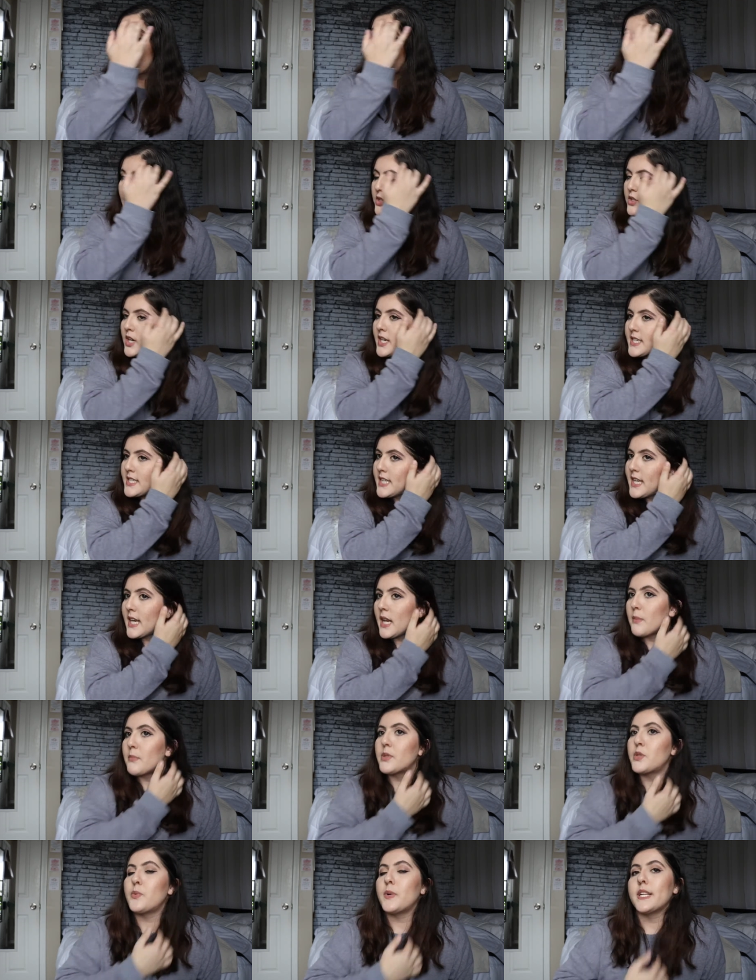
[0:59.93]
But I tried to get
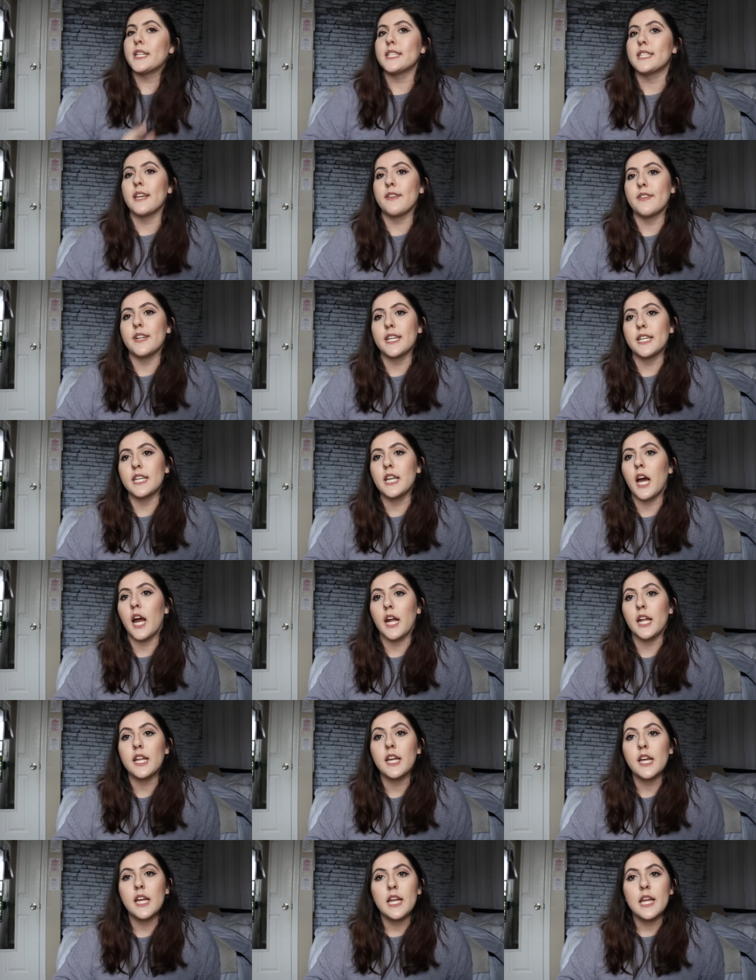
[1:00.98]
up between 7 and
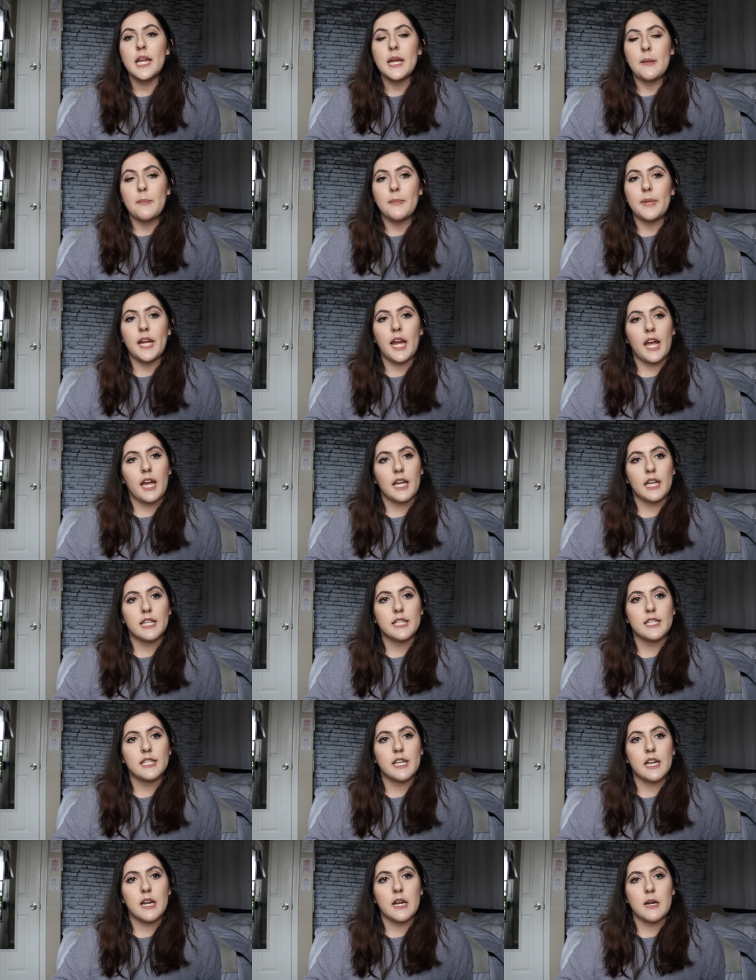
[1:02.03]
9
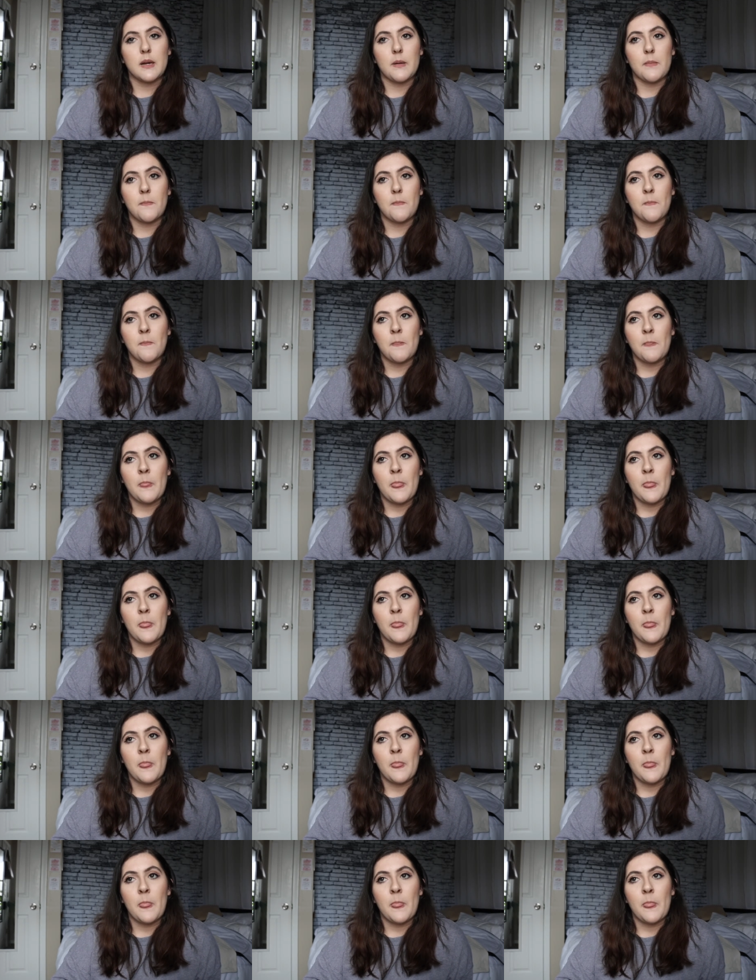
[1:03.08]
because um,